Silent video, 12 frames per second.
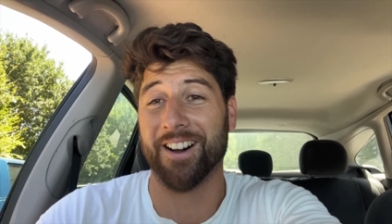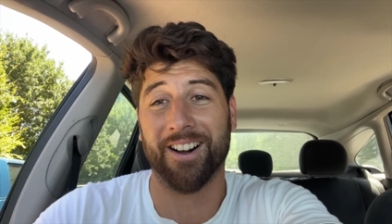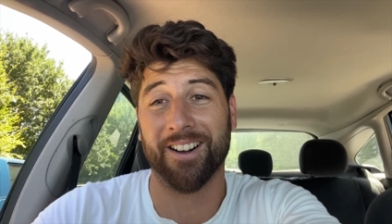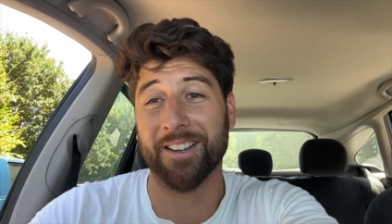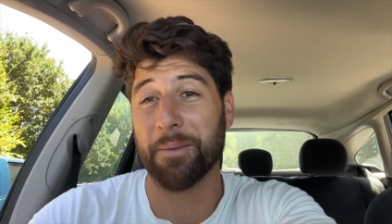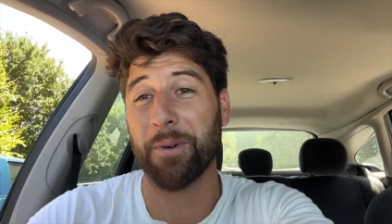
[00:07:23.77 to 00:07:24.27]

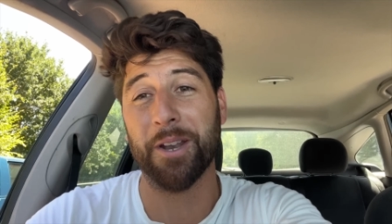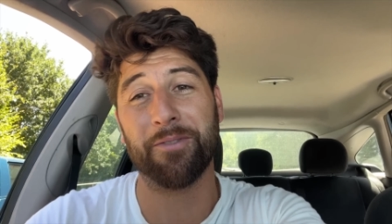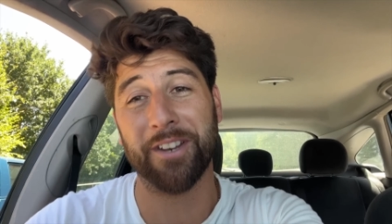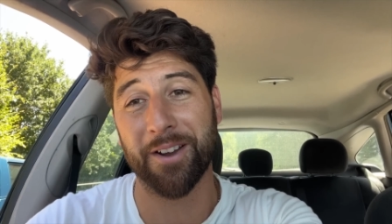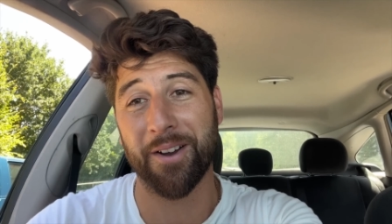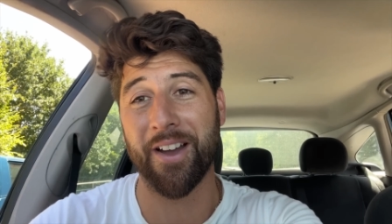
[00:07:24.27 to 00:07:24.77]
I'm going to put the
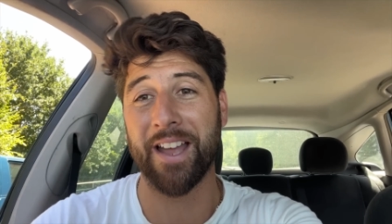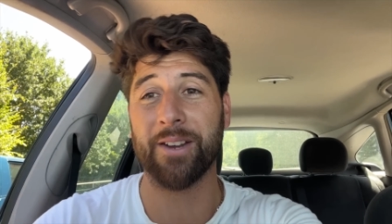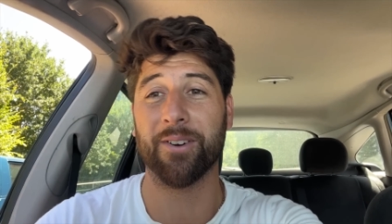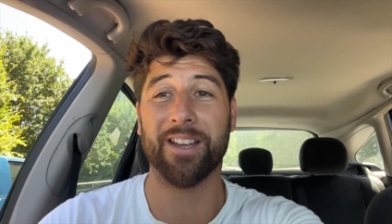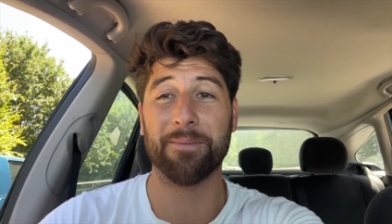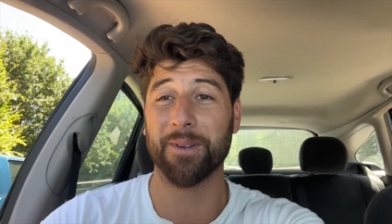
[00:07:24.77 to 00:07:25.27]
video out
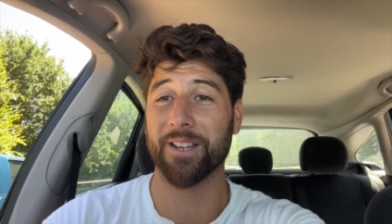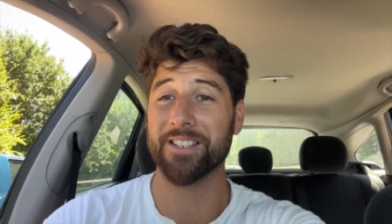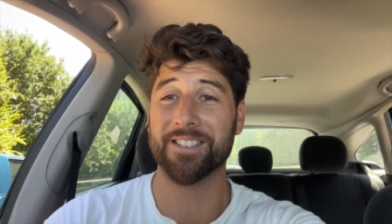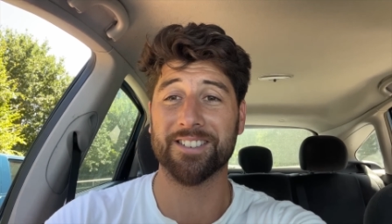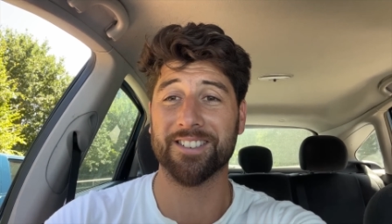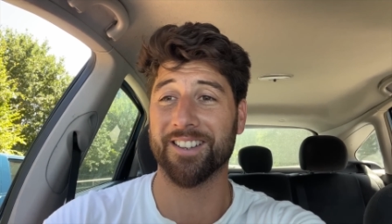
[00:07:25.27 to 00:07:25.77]
anyway
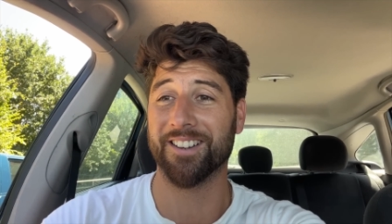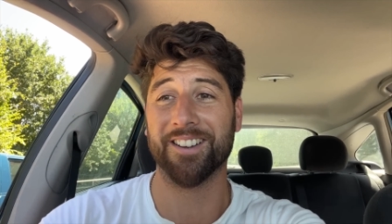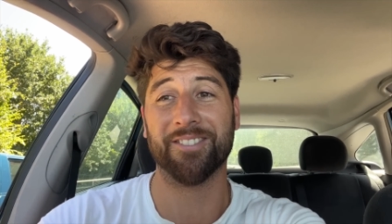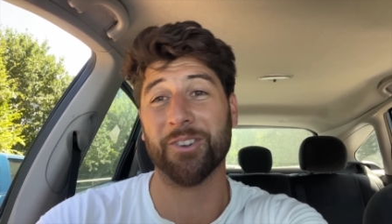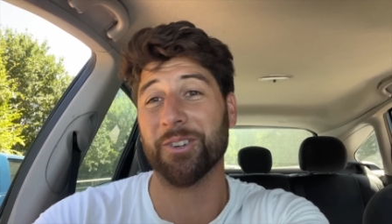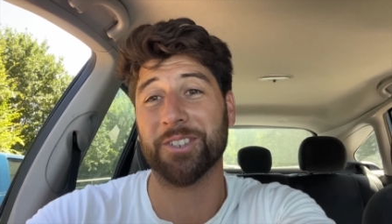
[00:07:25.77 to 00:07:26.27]
because
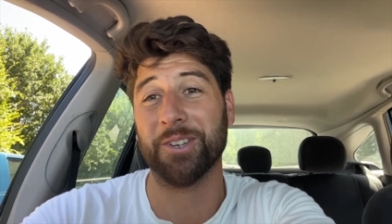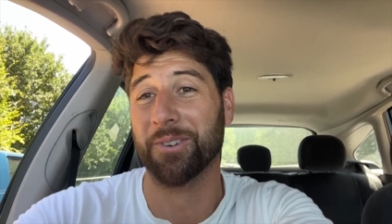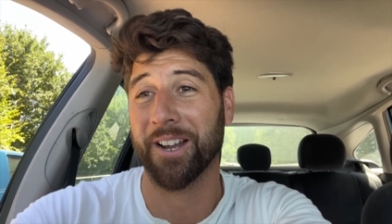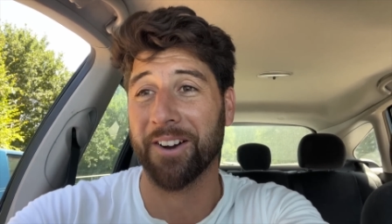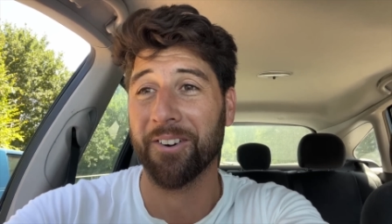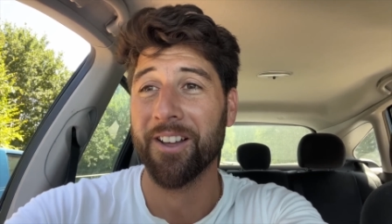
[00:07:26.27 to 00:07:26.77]
I've got to
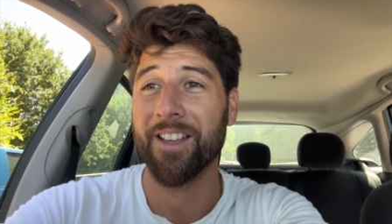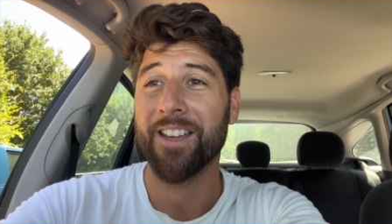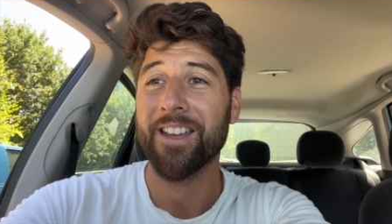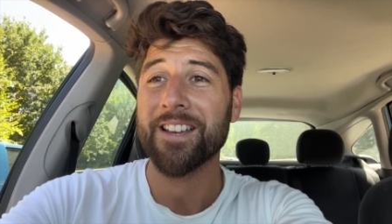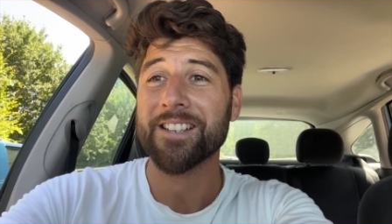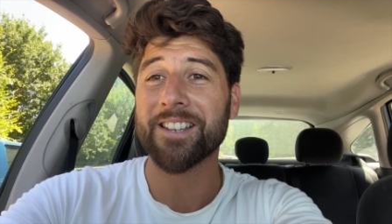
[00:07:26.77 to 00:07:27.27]
now
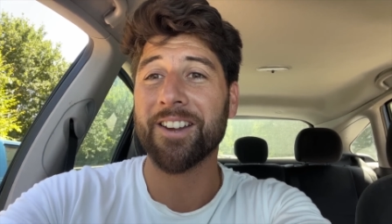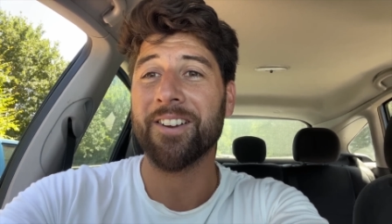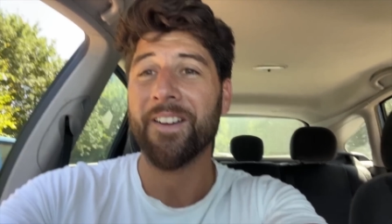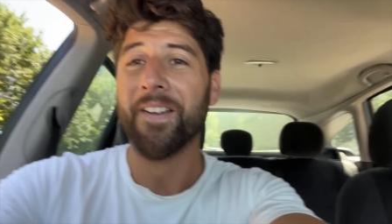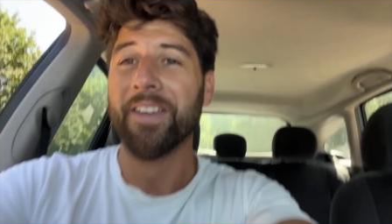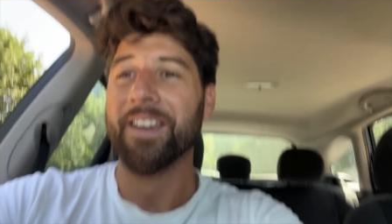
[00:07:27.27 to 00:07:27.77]
so
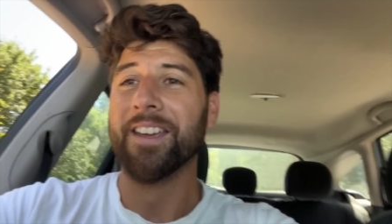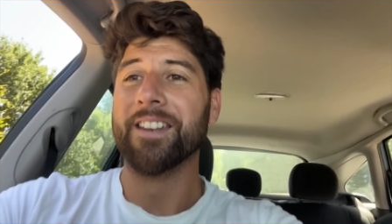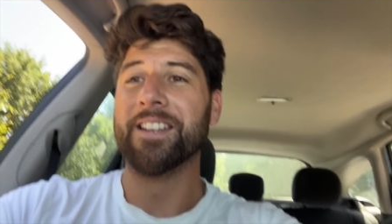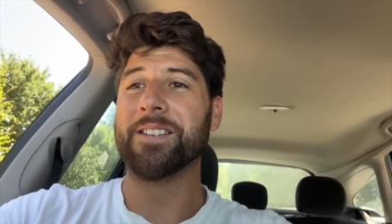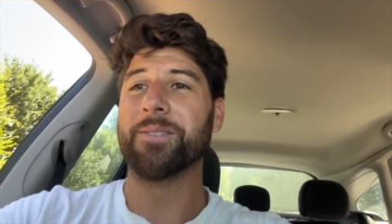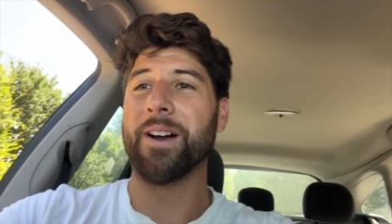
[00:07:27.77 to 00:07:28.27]

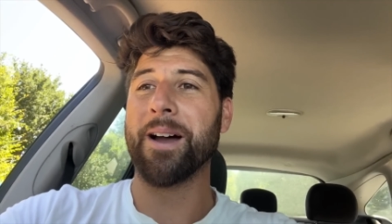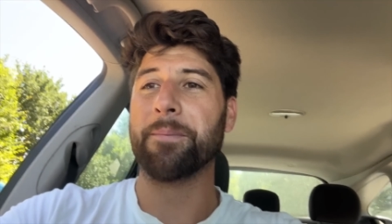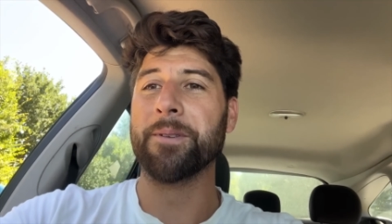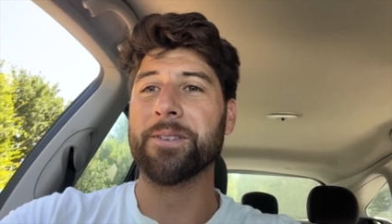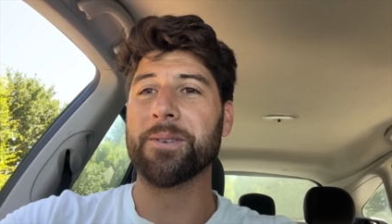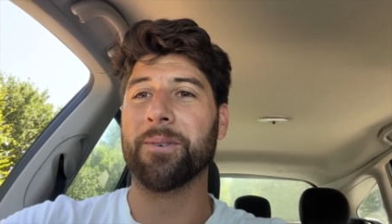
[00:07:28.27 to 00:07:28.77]
this is what
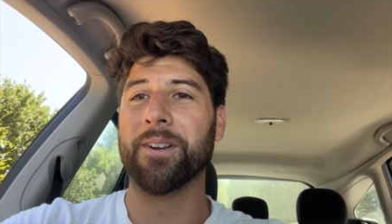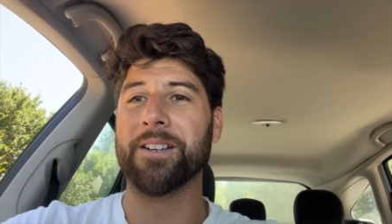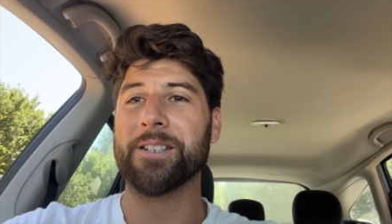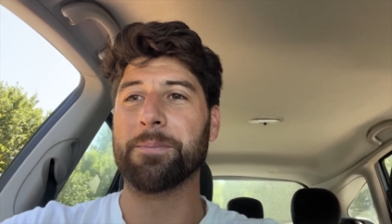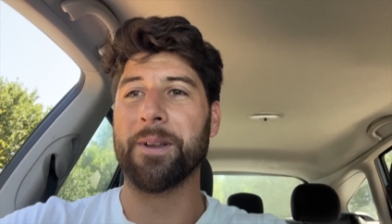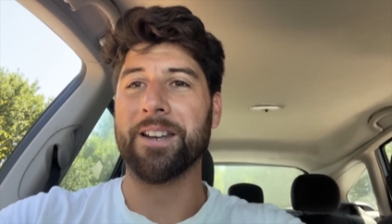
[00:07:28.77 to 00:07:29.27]
happens when I
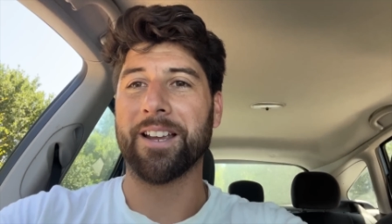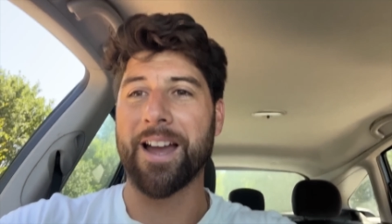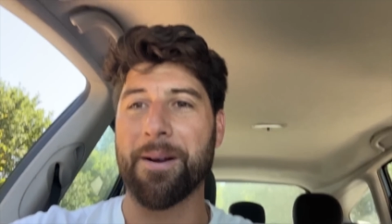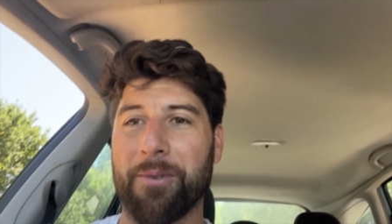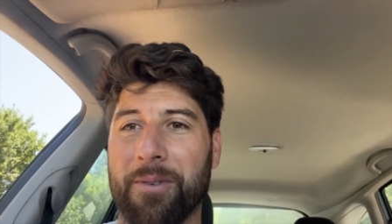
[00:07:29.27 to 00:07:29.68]
spin the camera